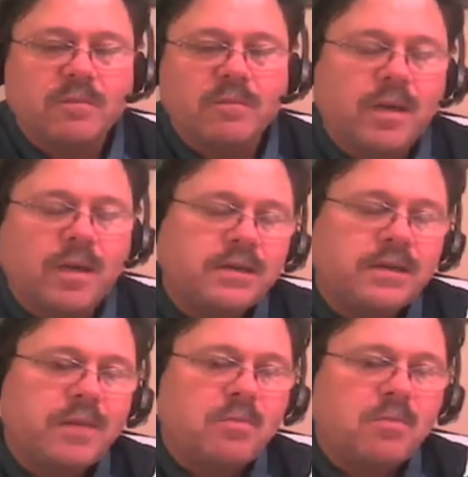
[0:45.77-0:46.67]
But by the
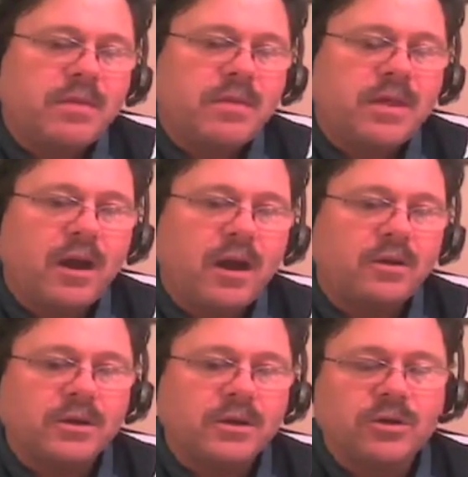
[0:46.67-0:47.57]
time you buy that air
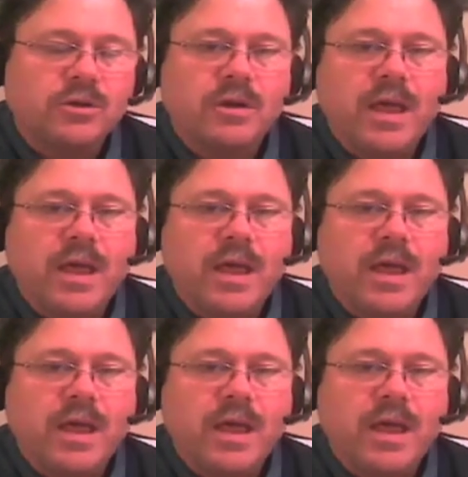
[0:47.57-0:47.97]
conditioner